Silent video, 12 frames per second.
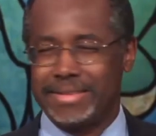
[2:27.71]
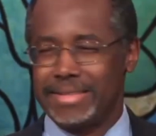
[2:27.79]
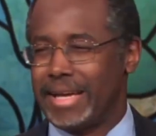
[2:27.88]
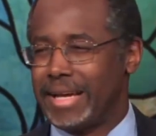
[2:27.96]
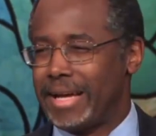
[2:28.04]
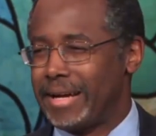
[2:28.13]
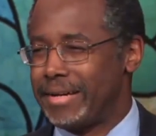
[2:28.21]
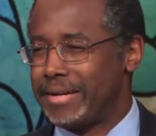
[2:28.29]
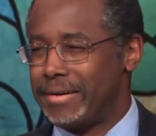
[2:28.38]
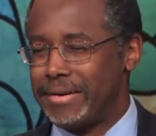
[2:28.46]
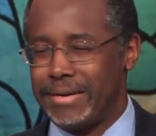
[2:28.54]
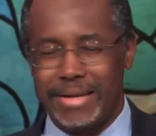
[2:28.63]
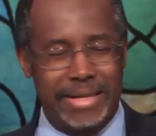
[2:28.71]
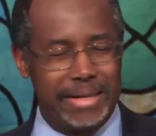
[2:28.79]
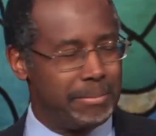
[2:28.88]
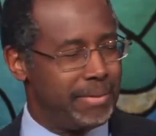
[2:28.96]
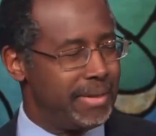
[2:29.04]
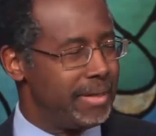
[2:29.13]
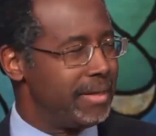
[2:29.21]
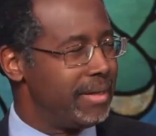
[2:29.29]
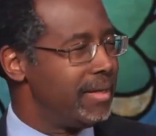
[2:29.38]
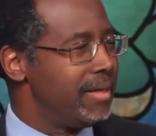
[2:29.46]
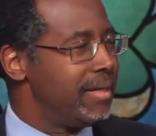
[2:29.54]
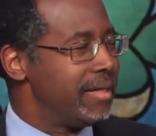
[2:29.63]
and I got caught up in,
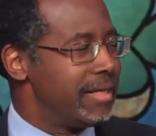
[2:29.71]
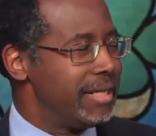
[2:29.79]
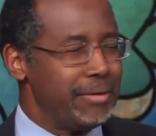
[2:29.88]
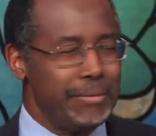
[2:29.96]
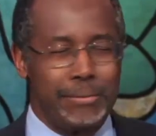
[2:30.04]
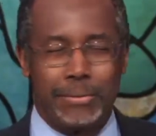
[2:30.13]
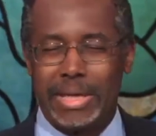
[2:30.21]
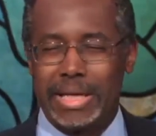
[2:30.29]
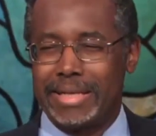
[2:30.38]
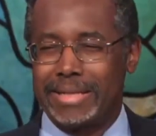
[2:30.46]
reading